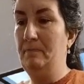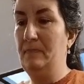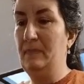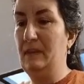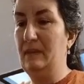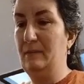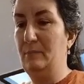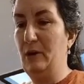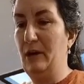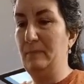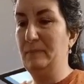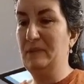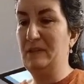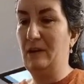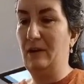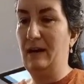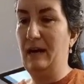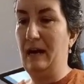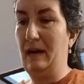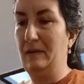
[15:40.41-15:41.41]
the pipes in
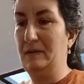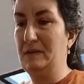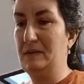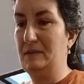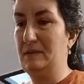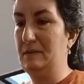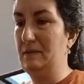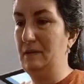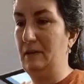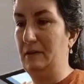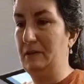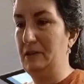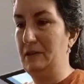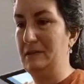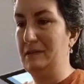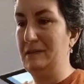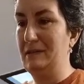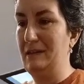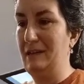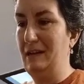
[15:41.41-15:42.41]
our house are
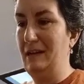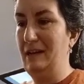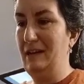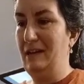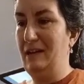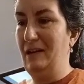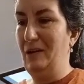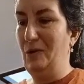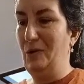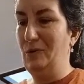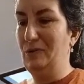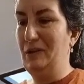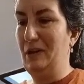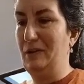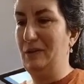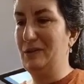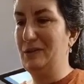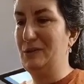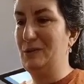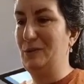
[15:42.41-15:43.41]
just a whole nother
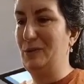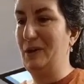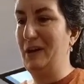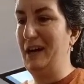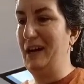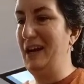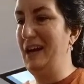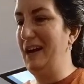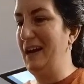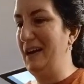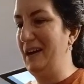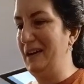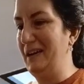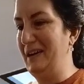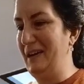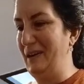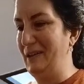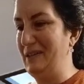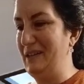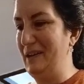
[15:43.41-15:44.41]
story.
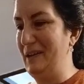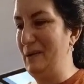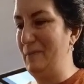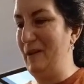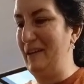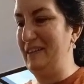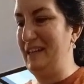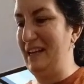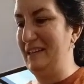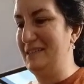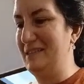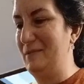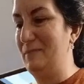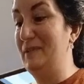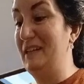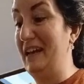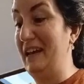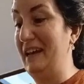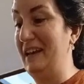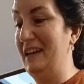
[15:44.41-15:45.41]
I'll tell you about that
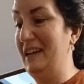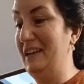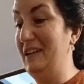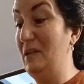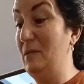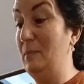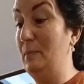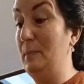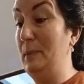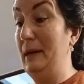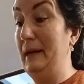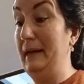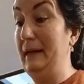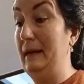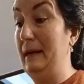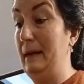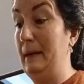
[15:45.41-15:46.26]
someday, but